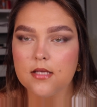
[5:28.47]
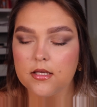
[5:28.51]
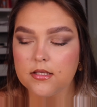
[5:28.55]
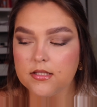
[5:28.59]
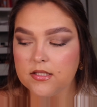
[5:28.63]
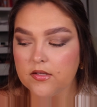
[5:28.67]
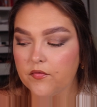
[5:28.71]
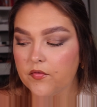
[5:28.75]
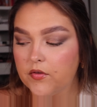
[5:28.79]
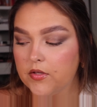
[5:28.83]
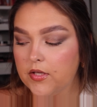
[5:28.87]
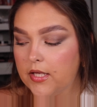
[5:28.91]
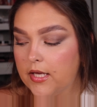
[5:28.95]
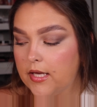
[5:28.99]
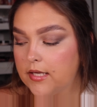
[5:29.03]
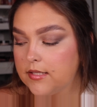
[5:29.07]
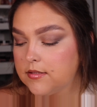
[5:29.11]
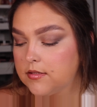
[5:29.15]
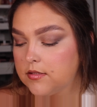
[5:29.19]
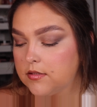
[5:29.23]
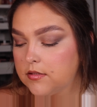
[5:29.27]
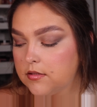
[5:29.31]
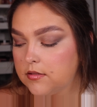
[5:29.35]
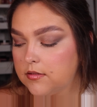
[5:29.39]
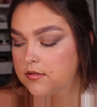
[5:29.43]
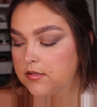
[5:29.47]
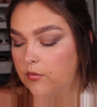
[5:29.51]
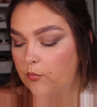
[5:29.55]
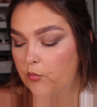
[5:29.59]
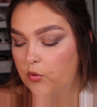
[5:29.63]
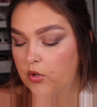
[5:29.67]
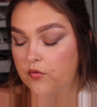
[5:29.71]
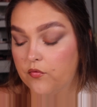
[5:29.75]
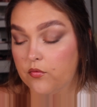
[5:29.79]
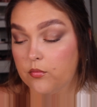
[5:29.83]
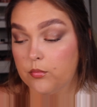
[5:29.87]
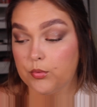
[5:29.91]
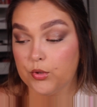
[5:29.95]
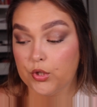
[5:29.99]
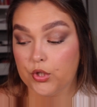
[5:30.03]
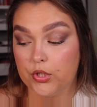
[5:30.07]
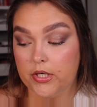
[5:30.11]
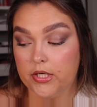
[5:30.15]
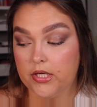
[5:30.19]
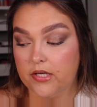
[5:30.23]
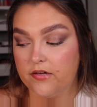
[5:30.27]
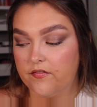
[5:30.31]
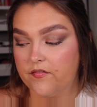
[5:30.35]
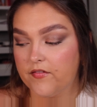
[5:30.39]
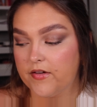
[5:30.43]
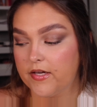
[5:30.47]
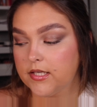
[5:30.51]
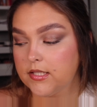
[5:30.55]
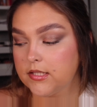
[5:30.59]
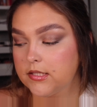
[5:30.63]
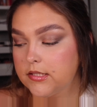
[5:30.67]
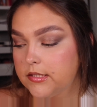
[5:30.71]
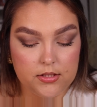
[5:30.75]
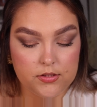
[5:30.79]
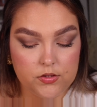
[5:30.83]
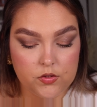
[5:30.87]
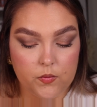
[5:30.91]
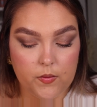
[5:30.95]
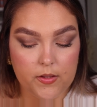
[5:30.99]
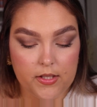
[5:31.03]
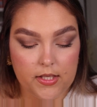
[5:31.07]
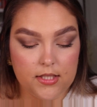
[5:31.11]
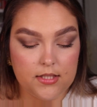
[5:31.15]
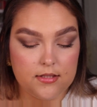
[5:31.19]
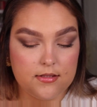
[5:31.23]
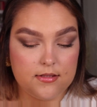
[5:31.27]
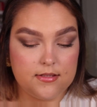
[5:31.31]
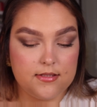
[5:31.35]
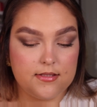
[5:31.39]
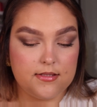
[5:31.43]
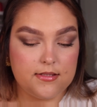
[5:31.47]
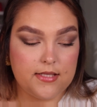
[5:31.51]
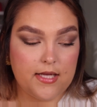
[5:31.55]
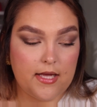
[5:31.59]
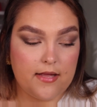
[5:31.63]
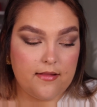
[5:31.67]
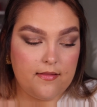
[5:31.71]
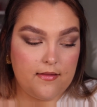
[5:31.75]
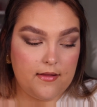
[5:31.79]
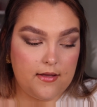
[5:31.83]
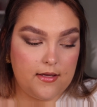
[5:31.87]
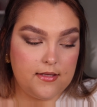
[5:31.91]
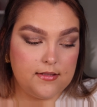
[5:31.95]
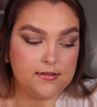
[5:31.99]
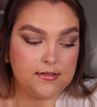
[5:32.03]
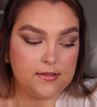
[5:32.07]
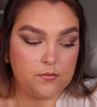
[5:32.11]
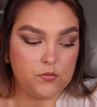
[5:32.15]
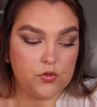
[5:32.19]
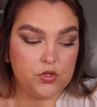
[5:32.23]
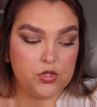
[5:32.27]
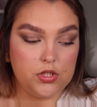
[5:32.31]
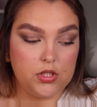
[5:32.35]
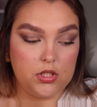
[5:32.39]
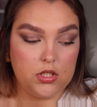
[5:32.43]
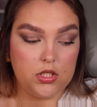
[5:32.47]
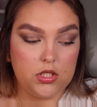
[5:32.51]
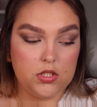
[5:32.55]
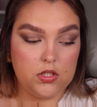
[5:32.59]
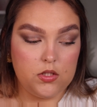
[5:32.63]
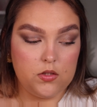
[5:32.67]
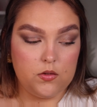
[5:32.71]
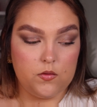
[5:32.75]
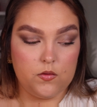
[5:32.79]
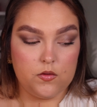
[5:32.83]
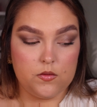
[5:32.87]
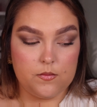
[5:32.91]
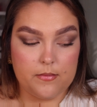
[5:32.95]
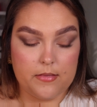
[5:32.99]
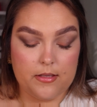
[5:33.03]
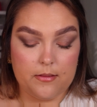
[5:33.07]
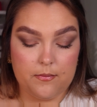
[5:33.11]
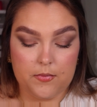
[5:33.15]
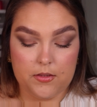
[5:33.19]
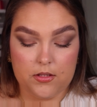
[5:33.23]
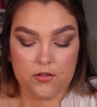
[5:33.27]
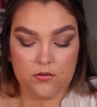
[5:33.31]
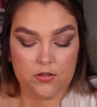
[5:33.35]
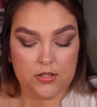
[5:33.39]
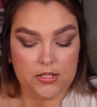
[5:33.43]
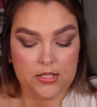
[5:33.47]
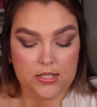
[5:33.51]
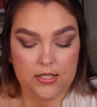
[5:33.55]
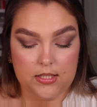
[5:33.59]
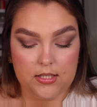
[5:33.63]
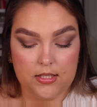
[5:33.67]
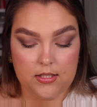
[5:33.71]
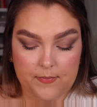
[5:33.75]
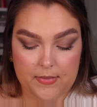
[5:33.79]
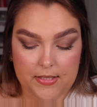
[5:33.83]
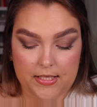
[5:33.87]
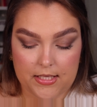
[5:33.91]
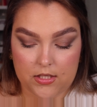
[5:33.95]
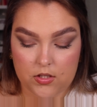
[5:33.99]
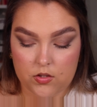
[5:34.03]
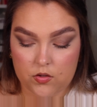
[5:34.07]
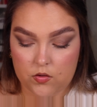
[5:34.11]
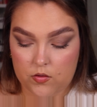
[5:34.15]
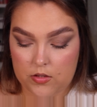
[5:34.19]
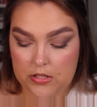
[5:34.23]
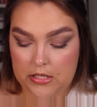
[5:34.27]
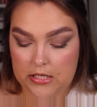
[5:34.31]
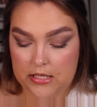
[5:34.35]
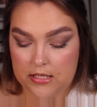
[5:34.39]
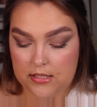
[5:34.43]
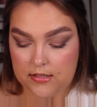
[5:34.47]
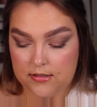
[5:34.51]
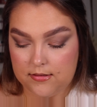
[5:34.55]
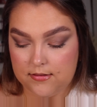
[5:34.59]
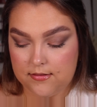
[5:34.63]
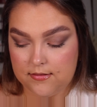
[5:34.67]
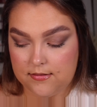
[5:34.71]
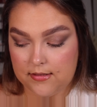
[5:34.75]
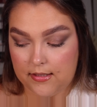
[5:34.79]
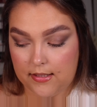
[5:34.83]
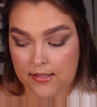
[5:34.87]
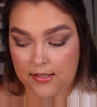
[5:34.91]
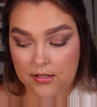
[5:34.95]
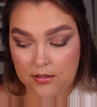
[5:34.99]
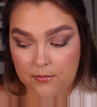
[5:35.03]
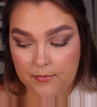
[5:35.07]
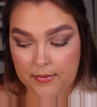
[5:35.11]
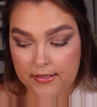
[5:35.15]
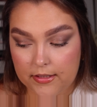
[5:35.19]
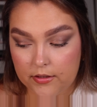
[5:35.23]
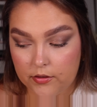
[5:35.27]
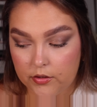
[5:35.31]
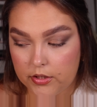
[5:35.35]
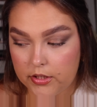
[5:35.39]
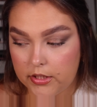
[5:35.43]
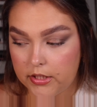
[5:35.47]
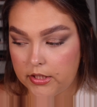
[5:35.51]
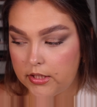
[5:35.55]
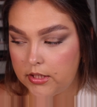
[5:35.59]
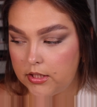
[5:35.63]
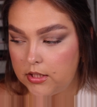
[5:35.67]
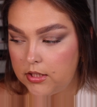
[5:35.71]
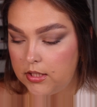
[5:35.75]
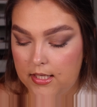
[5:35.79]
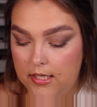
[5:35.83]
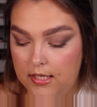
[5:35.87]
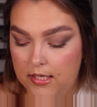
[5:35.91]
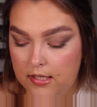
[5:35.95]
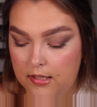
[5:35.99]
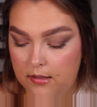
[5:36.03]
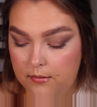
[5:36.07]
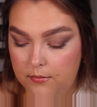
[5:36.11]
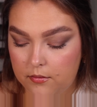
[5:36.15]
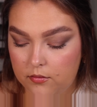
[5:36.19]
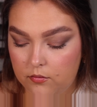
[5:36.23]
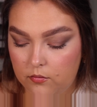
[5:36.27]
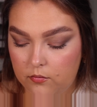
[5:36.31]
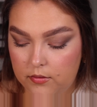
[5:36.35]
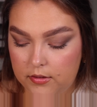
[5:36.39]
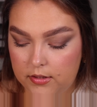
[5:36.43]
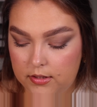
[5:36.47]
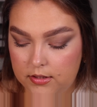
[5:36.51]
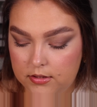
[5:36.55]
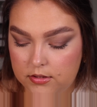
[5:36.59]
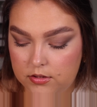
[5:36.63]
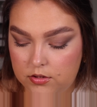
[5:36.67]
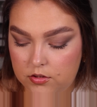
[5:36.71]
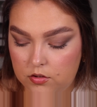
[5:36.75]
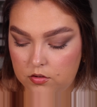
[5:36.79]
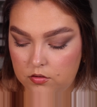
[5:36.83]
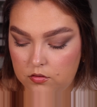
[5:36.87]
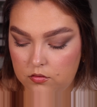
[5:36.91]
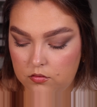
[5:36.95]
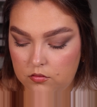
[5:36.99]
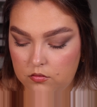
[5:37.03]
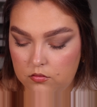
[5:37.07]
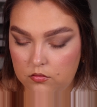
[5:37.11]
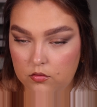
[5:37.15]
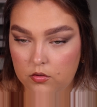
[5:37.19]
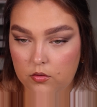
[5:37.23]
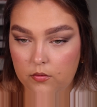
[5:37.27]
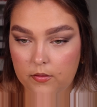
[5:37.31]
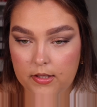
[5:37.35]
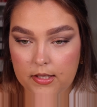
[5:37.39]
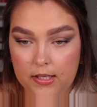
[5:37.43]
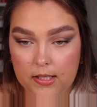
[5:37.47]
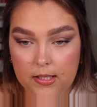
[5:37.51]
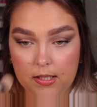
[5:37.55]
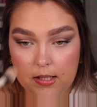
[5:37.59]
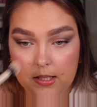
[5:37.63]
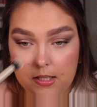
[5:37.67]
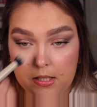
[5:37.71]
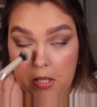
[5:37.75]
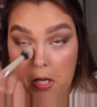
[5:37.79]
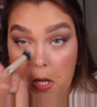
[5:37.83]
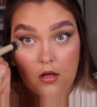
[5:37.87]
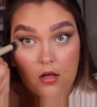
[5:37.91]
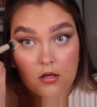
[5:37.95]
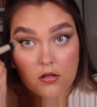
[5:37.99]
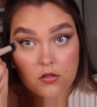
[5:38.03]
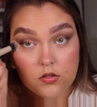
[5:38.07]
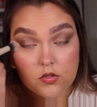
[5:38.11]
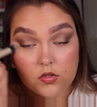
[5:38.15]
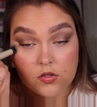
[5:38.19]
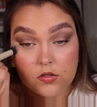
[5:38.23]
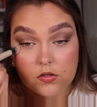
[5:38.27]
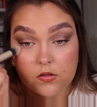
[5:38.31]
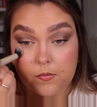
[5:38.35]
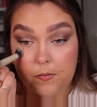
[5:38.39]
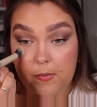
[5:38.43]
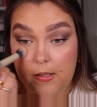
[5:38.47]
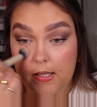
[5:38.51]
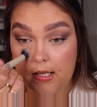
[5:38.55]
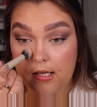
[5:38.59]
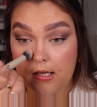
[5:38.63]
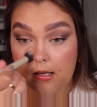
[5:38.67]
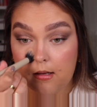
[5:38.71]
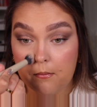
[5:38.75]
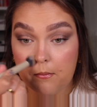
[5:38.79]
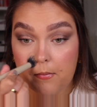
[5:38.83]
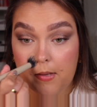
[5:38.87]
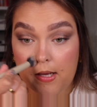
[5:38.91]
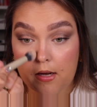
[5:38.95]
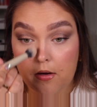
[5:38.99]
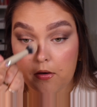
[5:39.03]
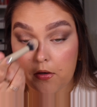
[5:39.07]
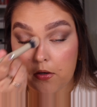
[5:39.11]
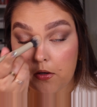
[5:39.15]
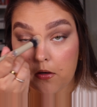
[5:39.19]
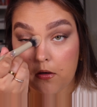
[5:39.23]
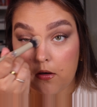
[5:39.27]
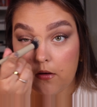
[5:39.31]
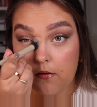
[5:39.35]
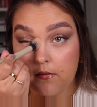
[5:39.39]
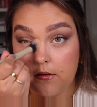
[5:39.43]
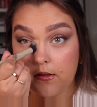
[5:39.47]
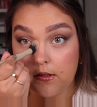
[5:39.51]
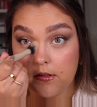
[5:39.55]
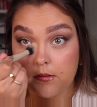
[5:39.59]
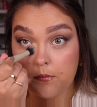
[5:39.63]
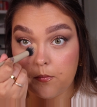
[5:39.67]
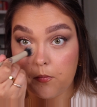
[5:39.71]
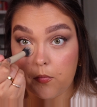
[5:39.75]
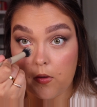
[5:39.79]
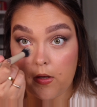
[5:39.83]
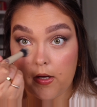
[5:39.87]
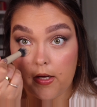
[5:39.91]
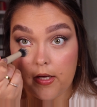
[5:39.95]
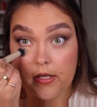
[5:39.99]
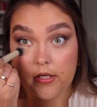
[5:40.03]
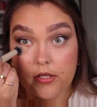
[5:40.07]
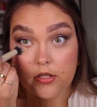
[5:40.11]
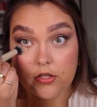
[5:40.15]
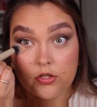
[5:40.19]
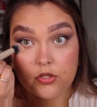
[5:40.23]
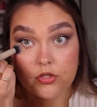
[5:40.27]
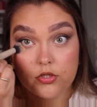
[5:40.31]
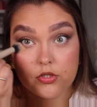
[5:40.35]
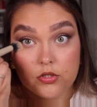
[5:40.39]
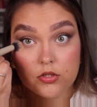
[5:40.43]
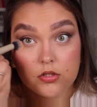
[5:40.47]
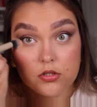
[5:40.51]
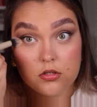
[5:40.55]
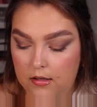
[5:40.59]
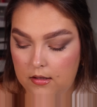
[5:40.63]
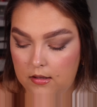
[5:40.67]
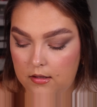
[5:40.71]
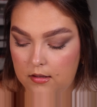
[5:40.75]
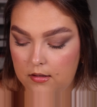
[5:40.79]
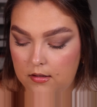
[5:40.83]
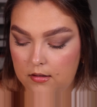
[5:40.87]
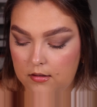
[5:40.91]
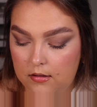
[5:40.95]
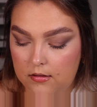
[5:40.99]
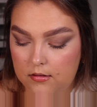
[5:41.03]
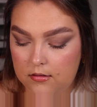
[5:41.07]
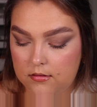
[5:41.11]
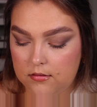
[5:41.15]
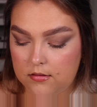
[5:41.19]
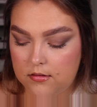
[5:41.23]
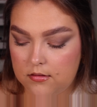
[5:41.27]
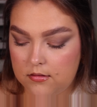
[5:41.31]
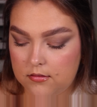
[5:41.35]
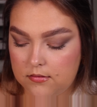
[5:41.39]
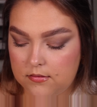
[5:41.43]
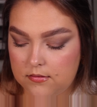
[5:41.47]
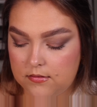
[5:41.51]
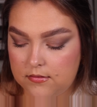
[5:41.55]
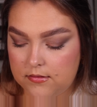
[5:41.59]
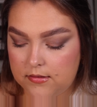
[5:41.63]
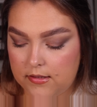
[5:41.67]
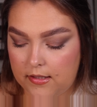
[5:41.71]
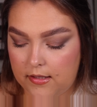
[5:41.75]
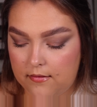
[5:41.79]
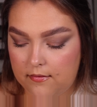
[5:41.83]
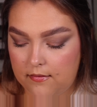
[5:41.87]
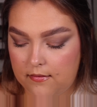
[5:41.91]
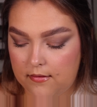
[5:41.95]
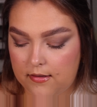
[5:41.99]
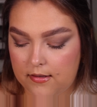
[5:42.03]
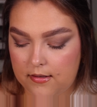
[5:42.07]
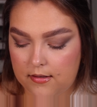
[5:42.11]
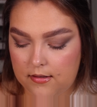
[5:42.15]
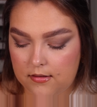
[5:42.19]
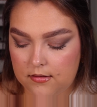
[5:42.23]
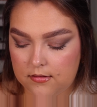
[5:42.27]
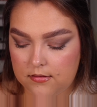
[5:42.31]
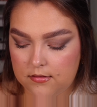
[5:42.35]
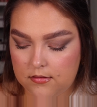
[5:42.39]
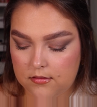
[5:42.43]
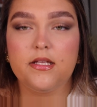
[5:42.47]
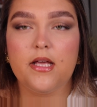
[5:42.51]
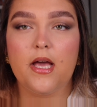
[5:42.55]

It definitely has somewhat of a blurring effect. Let's go ahead and set this. I'm just going to use my Beauty Bakery setting powder, and I'm going to go ahead and just pick up powder on this brush and set that.